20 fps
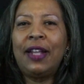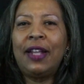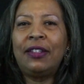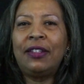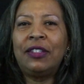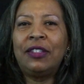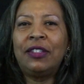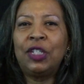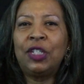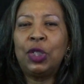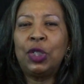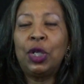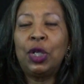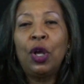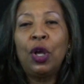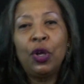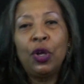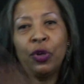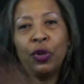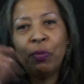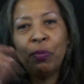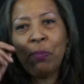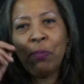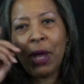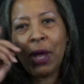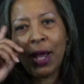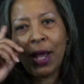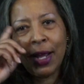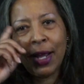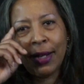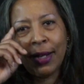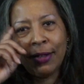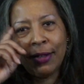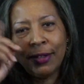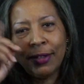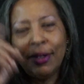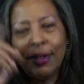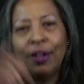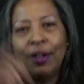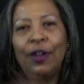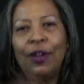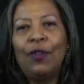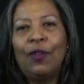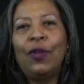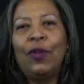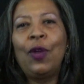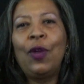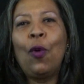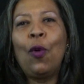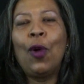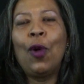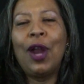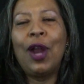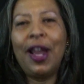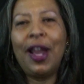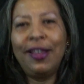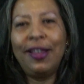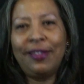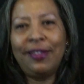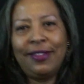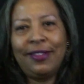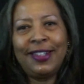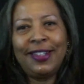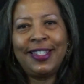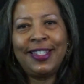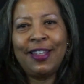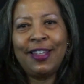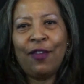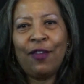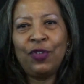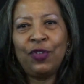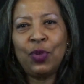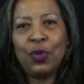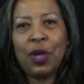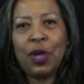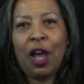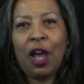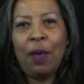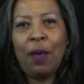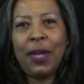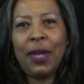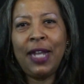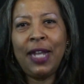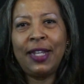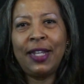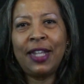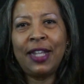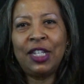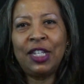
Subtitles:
that decision. Your mind reorganizes itself to accommodate that